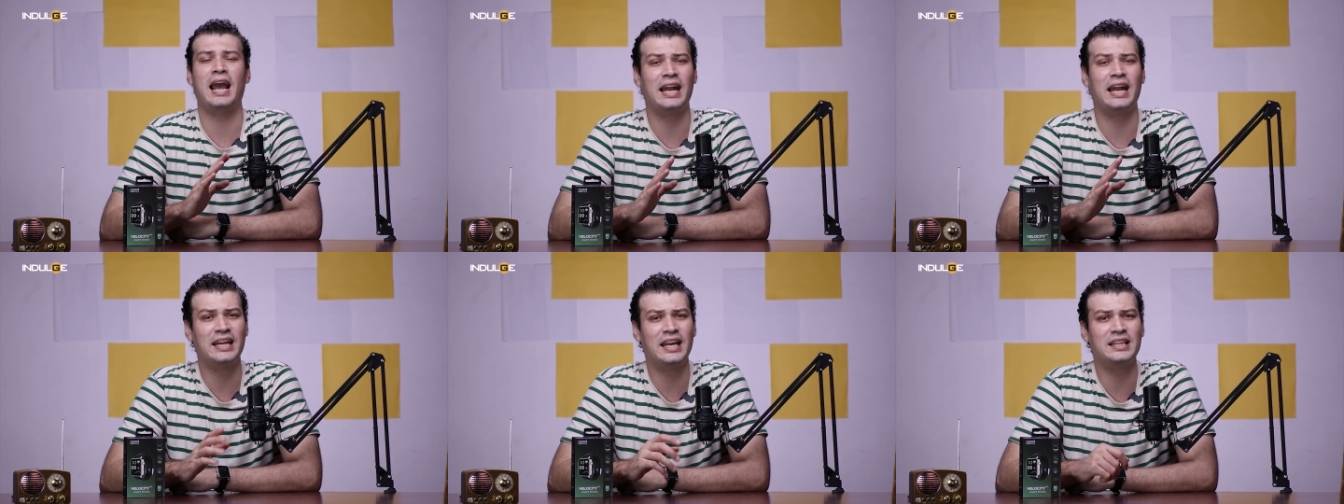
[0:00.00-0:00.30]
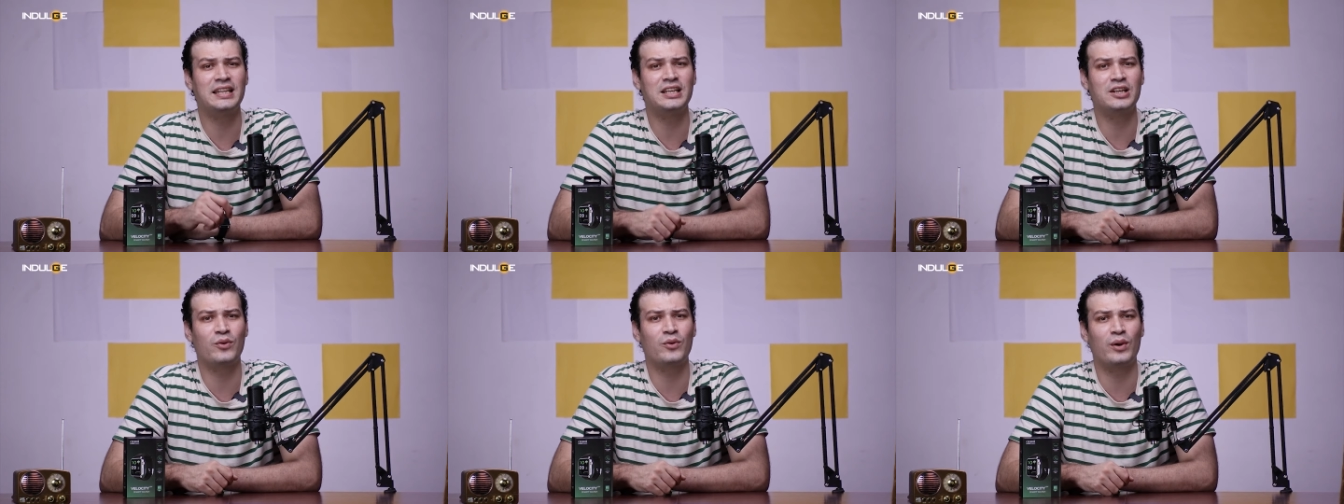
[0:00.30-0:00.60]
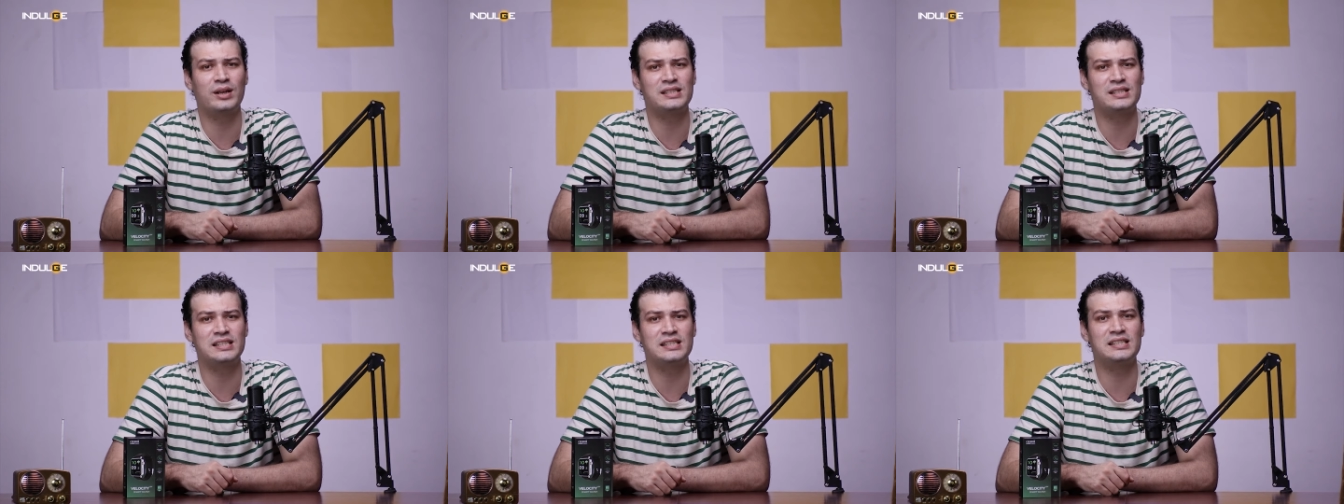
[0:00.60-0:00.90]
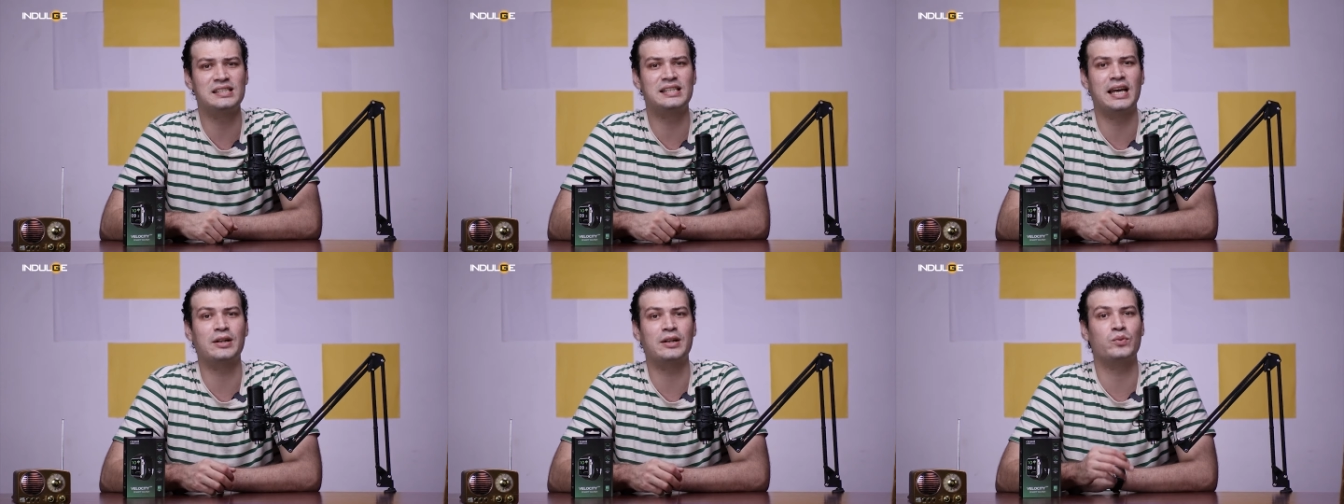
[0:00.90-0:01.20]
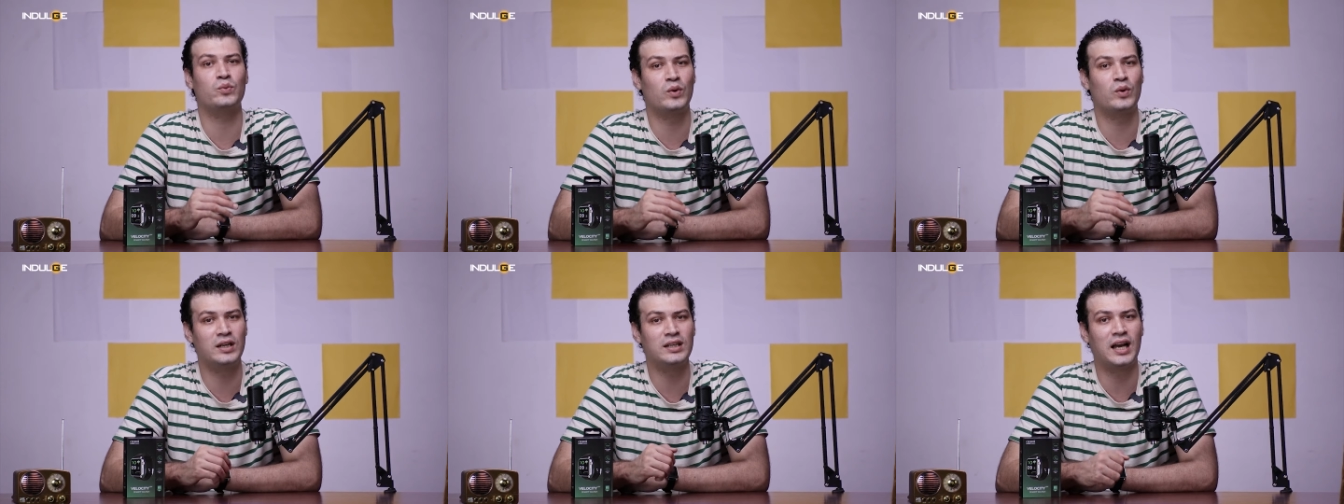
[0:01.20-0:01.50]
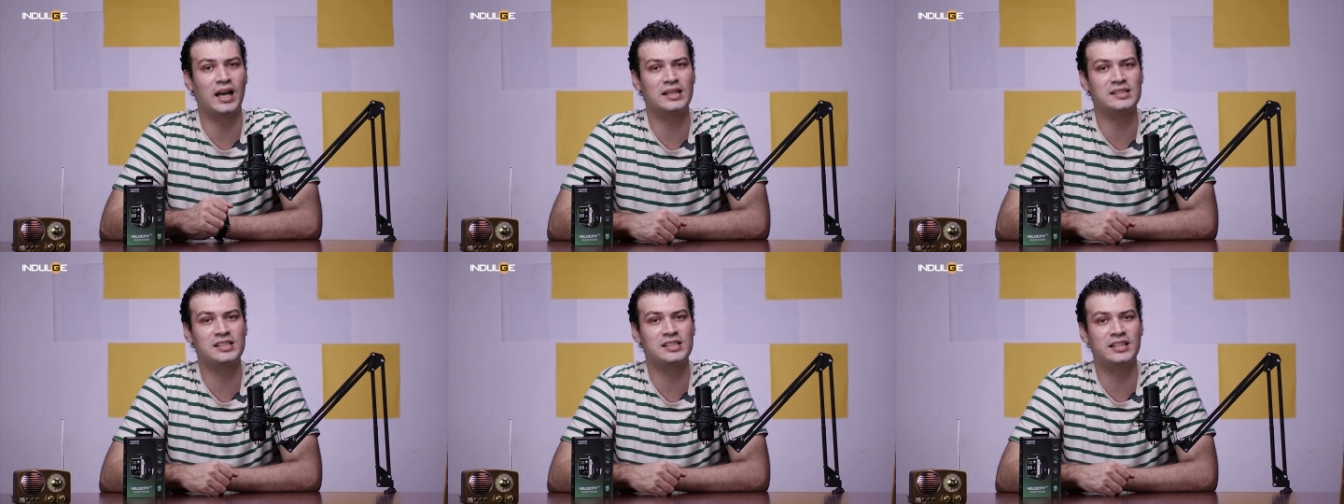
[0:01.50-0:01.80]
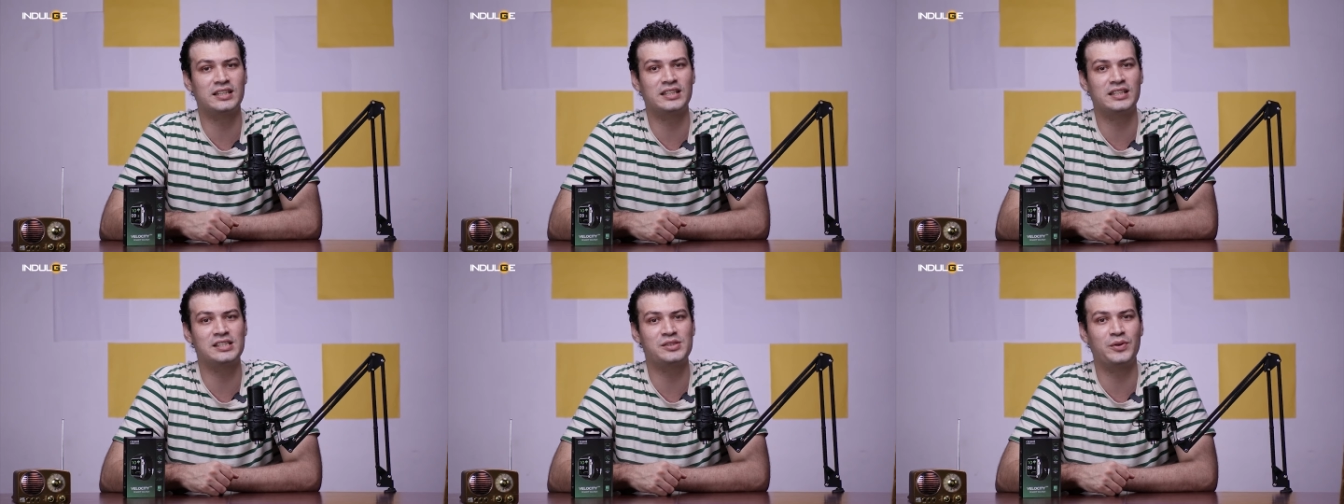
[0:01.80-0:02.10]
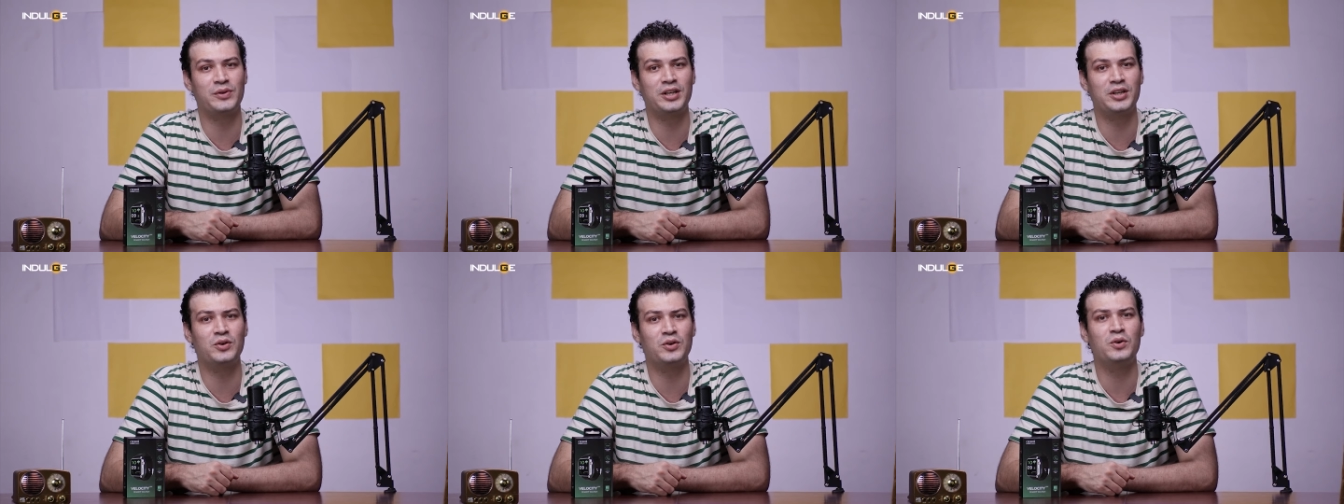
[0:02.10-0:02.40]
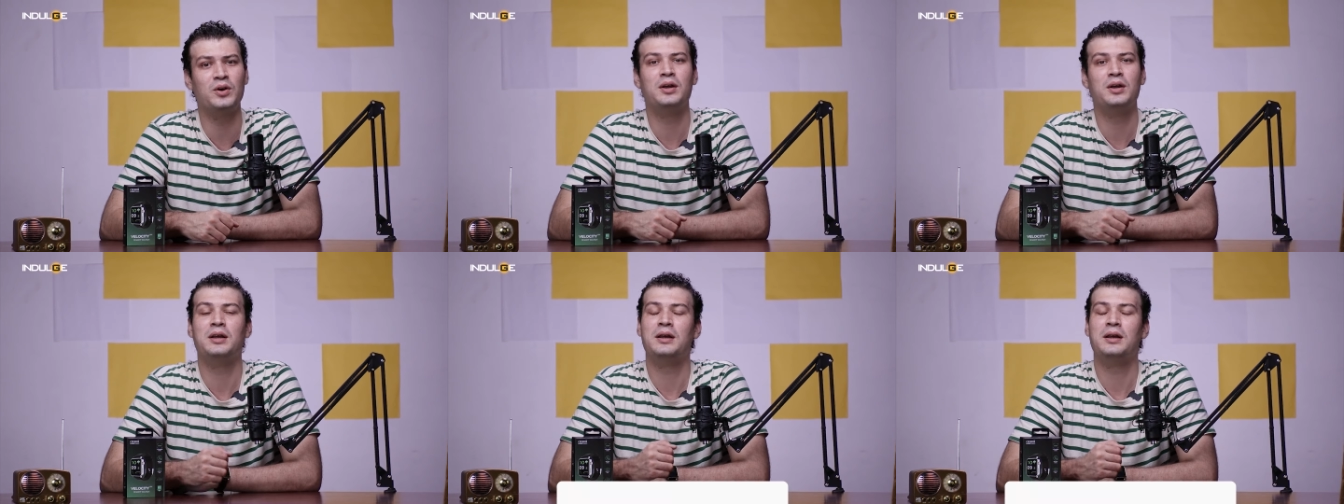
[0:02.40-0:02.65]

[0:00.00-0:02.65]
any other questions that weren't answered in this video,